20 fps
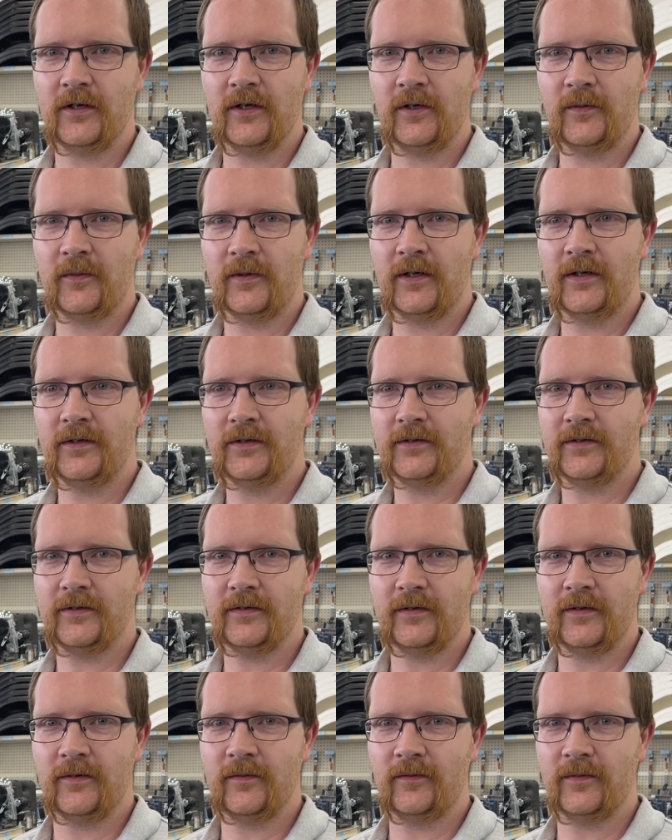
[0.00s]
Trailer Parts.
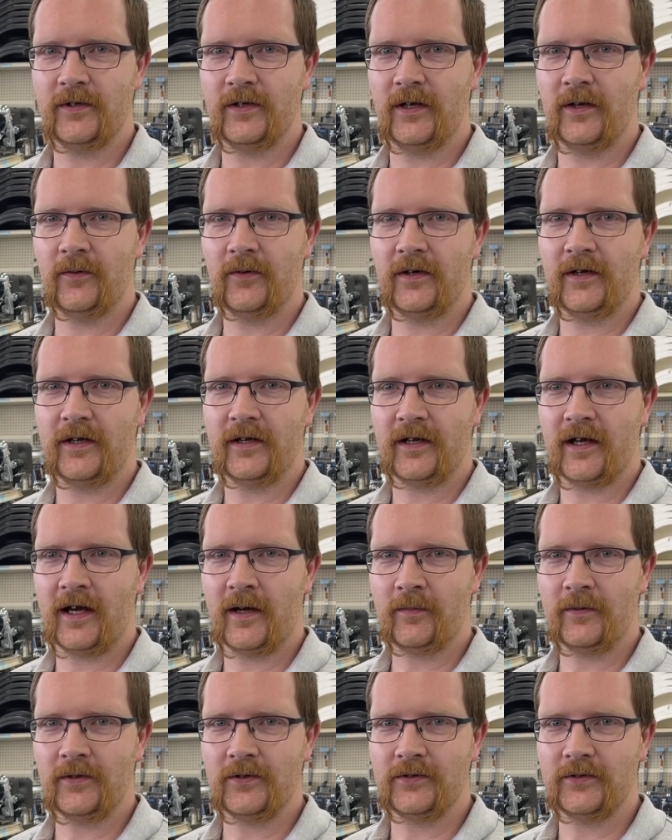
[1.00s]
And today we're in the
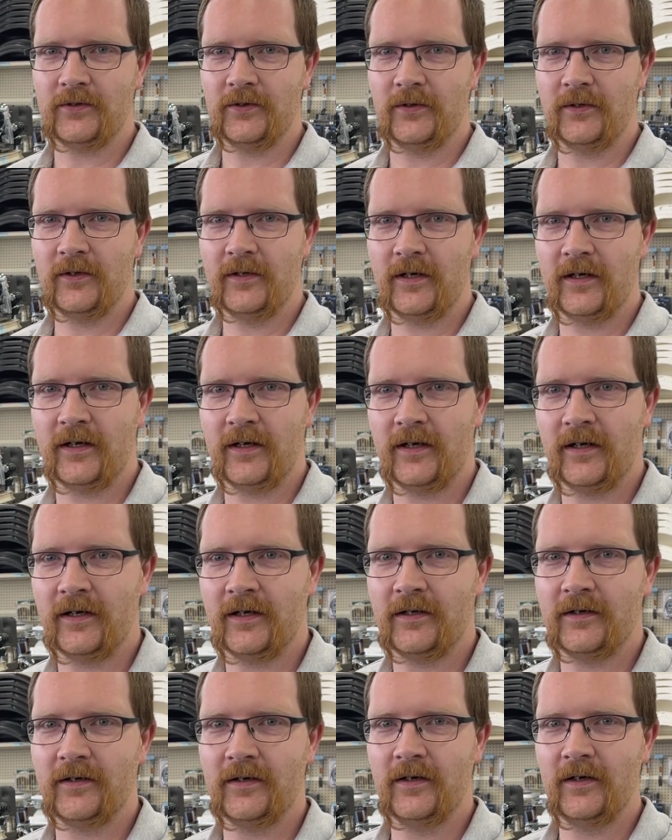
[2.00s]
Annapolis store,
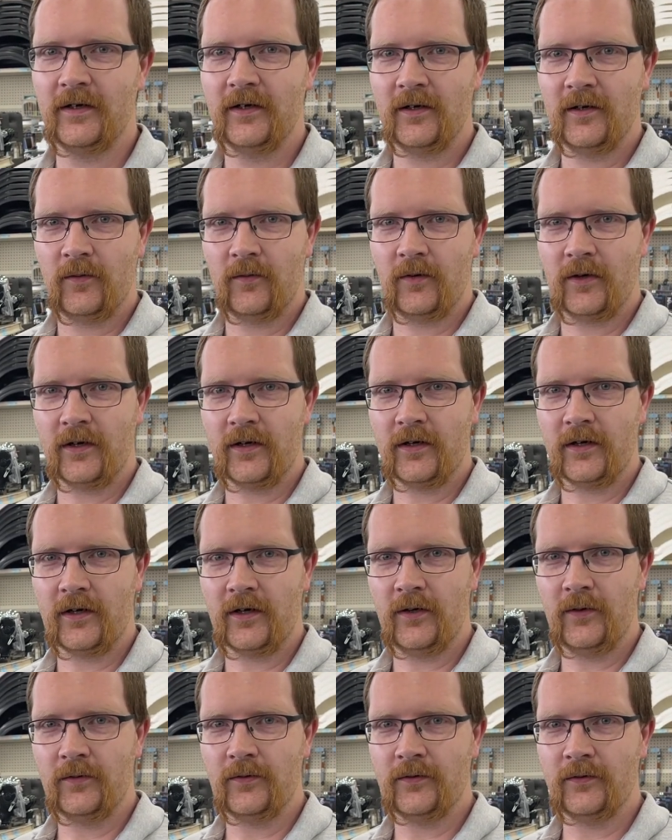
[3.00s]
and we're going to
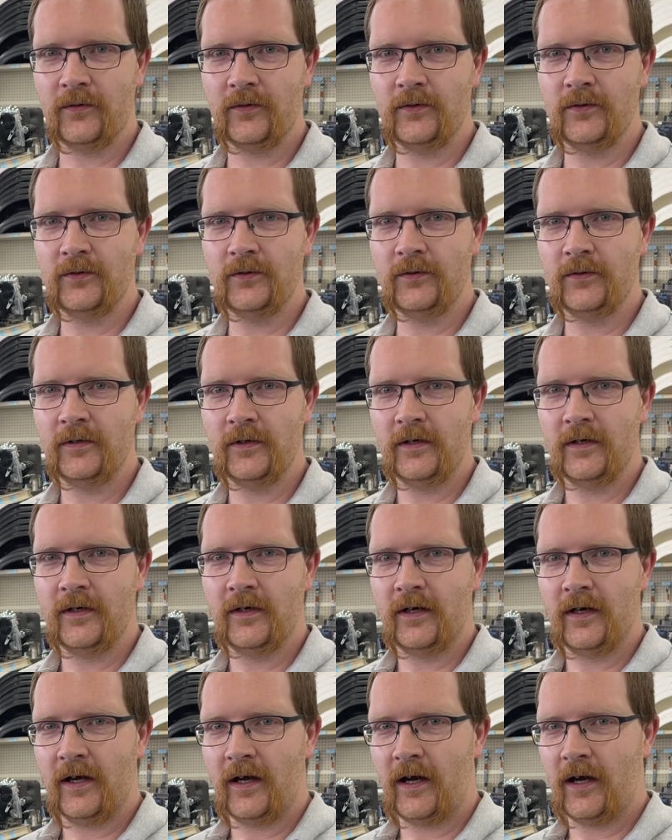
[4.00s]
go through
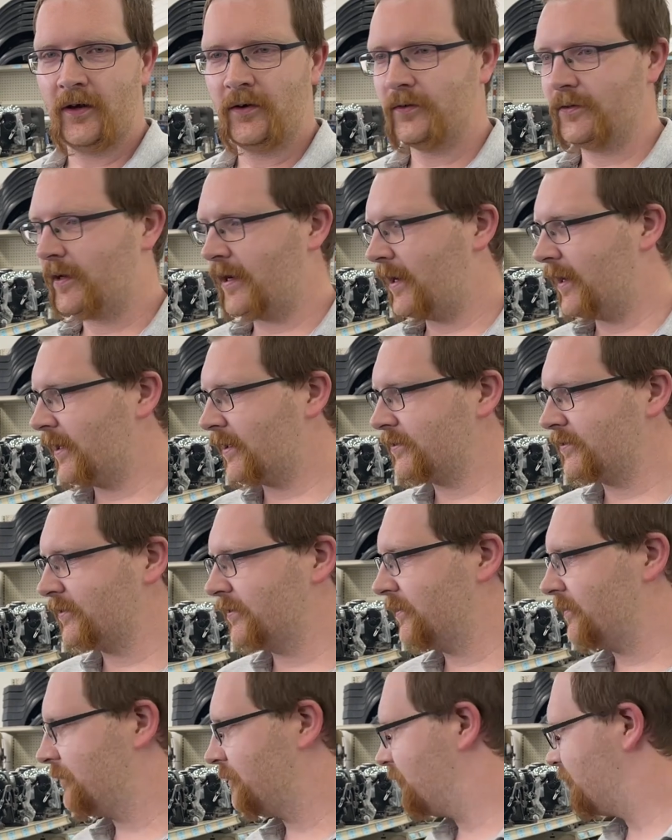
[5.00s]
how to
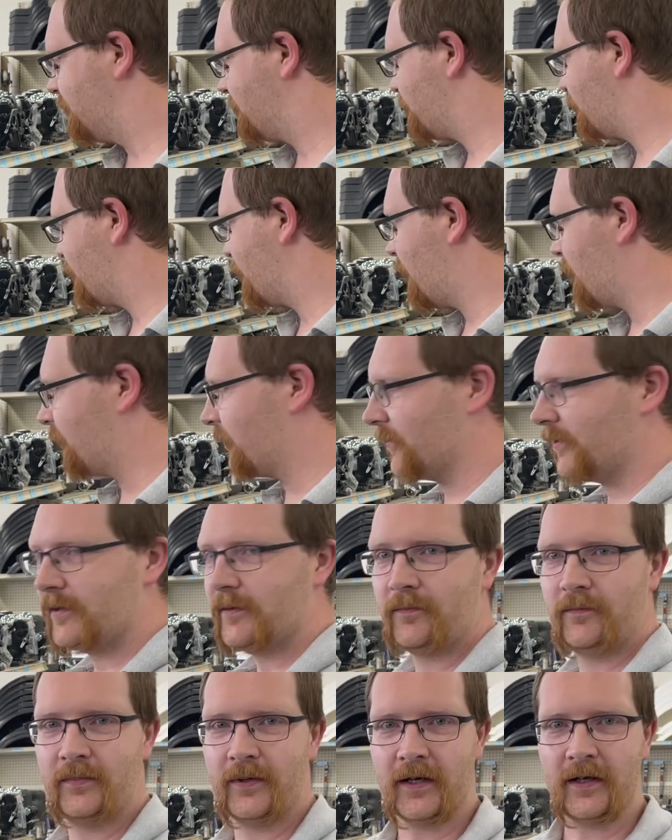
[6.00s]
actually properly
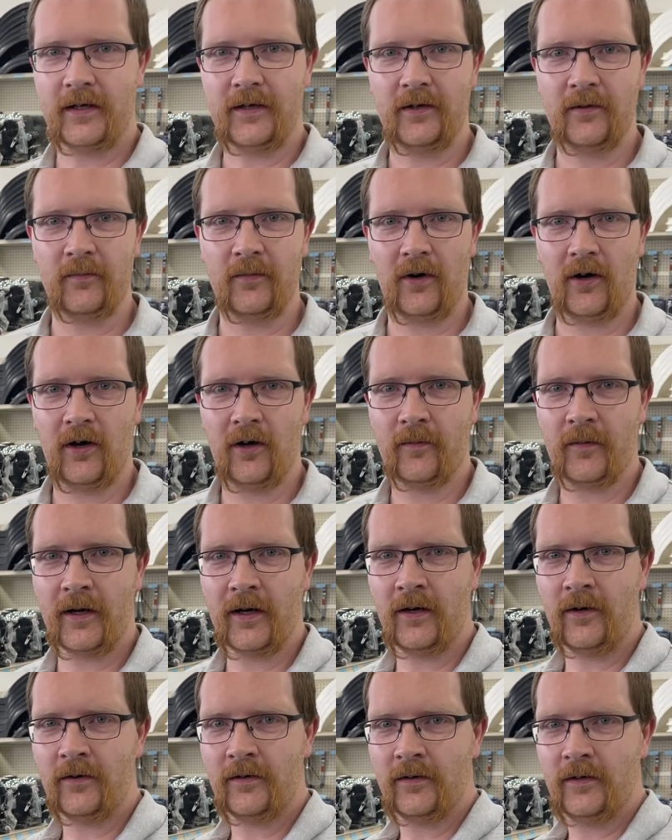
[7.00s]
pick your ball
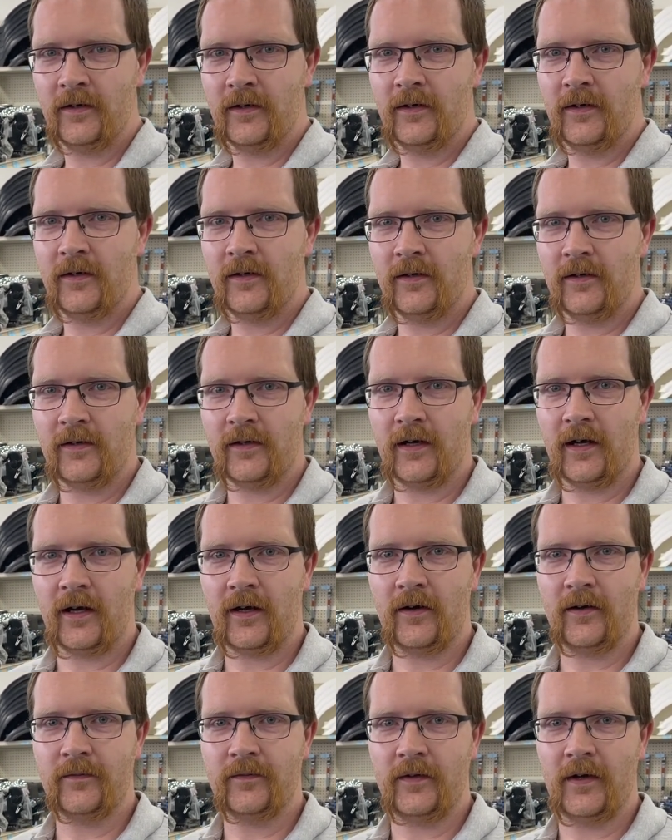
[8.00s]
mount.
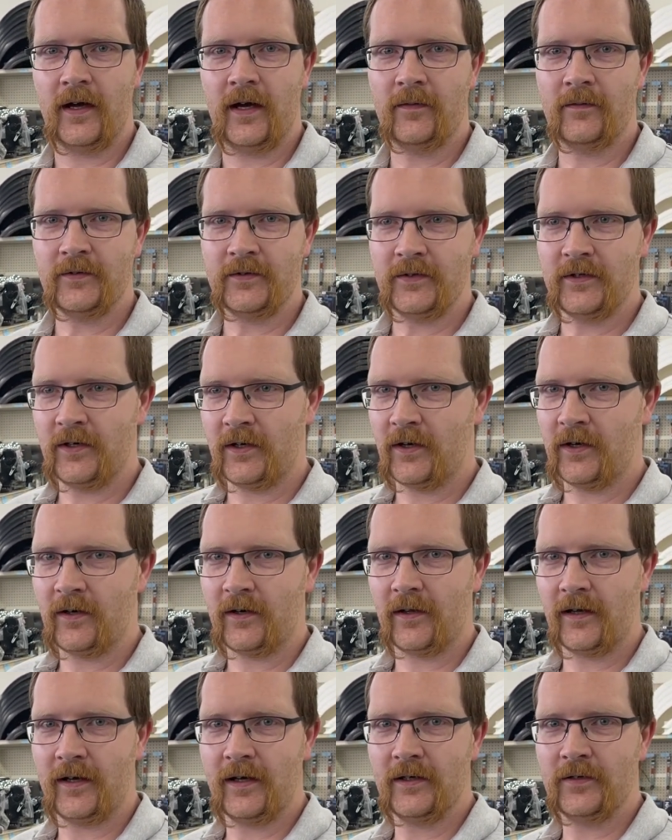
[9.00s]
Now, if you haven't seen our
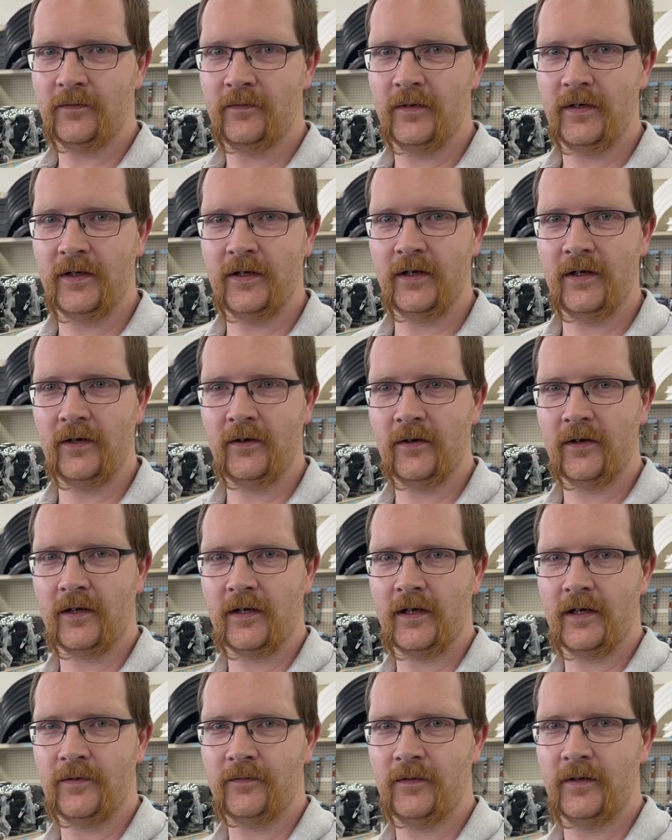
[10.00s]
last video
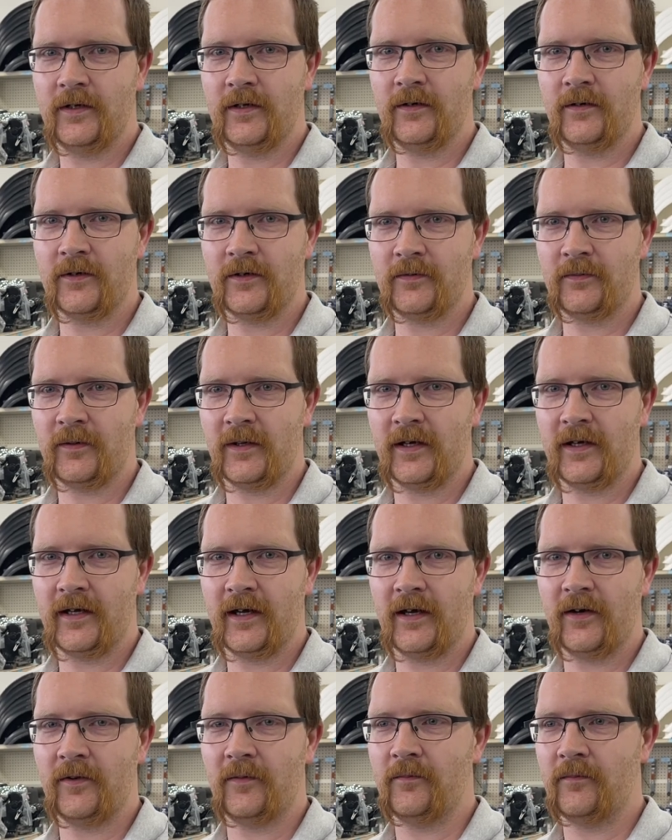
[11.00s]
explained
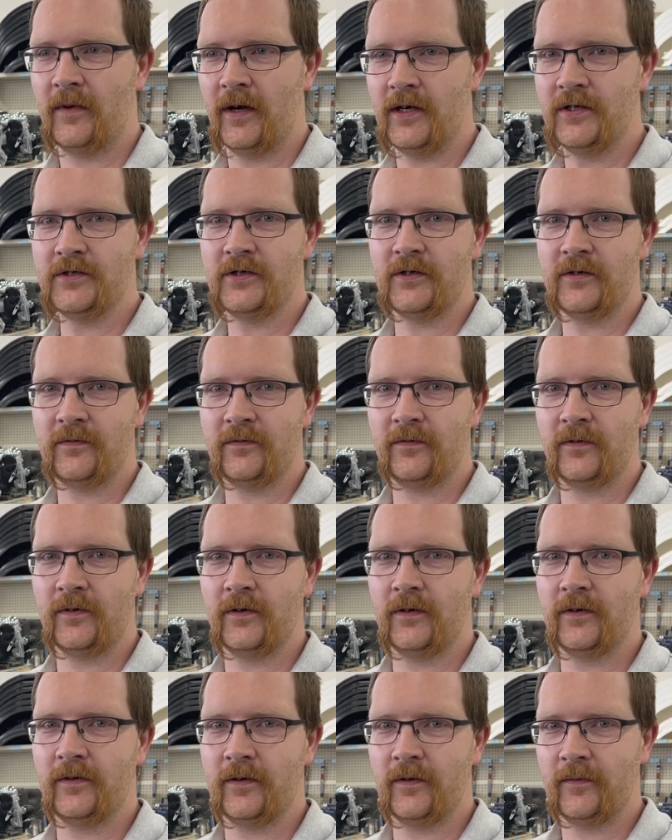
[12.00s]
how to measure
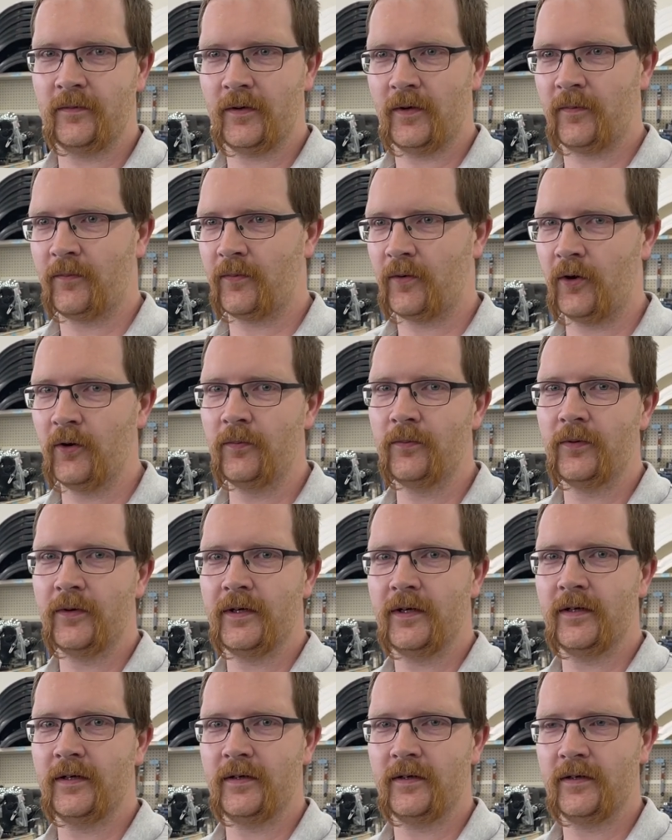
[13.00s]
for the
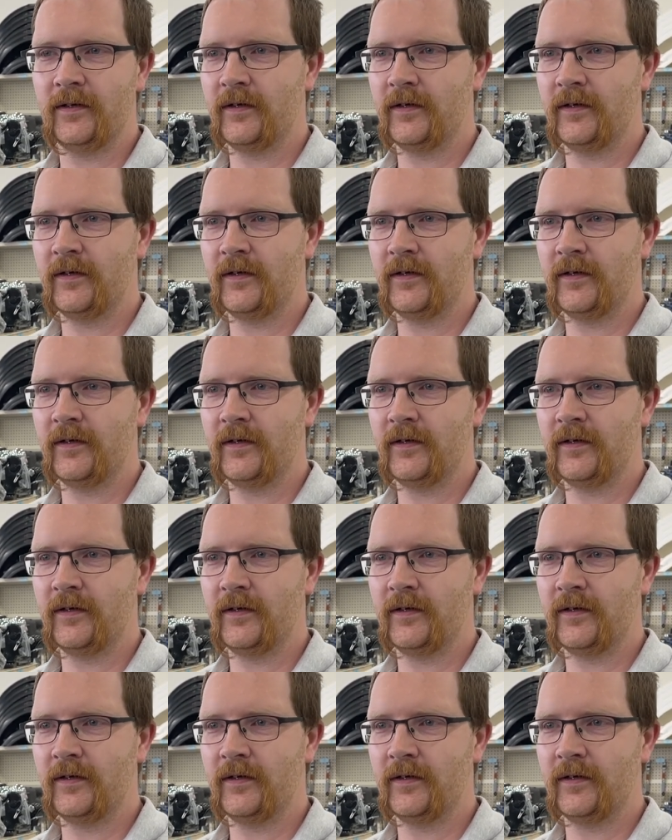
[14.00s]
appropriate